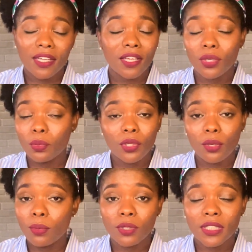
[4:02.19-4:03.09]
We don't
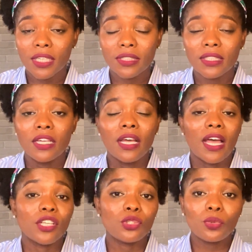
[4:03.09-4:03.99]
want that.
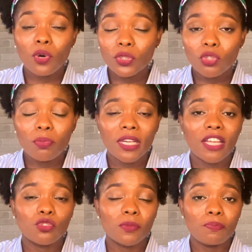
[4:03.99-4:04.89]
And you'll also be
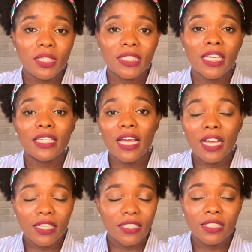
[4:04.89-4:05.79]
left with pitted
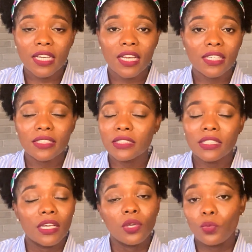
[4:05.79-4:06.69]
acne scars,
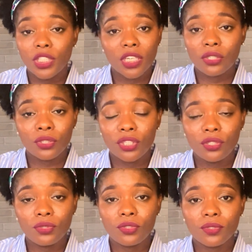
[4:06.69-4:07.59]
which are not
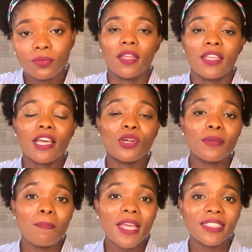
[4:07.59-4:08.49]
cute. Now, the
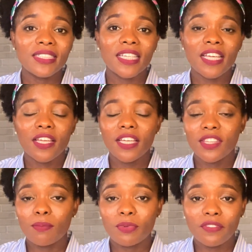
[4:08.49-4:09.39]
mainstay in the
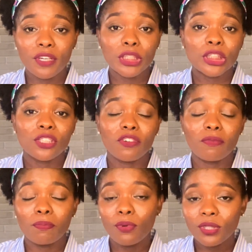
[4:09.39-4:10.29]
prevention of
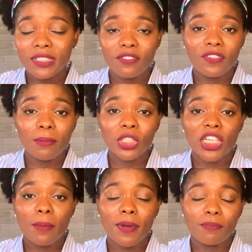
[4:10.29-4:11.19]
post-inflammatory
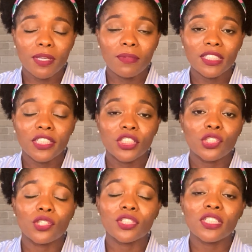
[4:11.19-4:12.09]

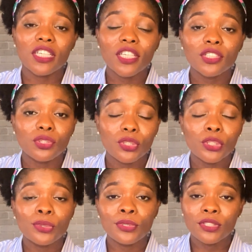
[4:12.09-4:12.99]
hyperpigmentation is to
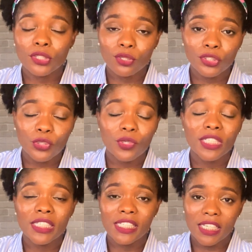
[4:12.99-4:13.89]
use
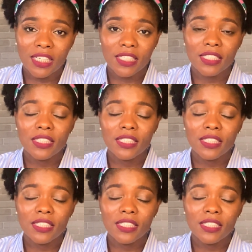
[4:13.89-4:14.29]
sunscreen daily.